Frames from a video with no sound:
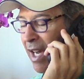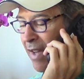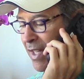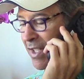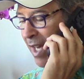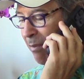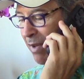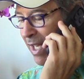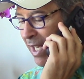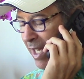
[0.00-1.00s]
On the top
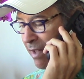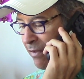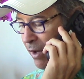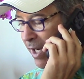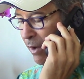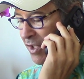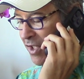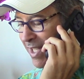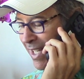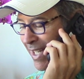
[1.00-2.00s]
of the head, if your hair
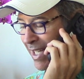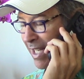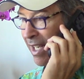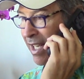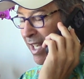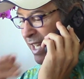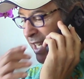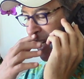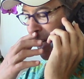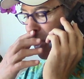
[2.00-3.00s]
is thinning, it
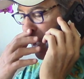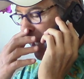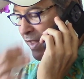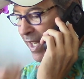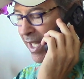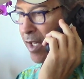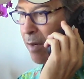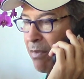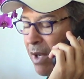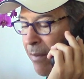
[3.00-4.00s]
can actually thicken
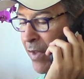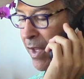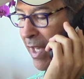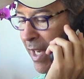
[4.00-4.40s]
up the